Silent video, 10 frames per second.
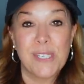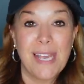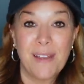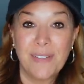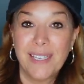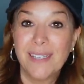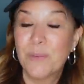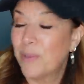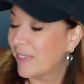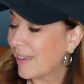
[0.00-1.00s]

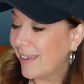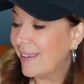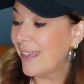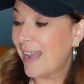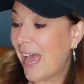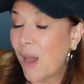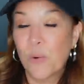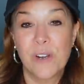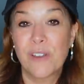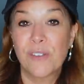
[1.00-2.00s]
Savvy with like an
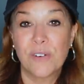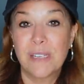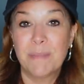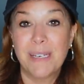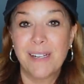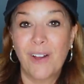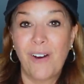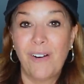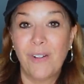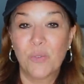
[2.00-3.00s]
hour and thirty minute
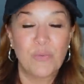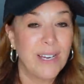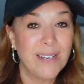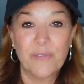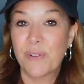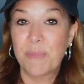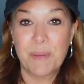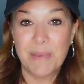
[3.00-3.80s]
haul right from the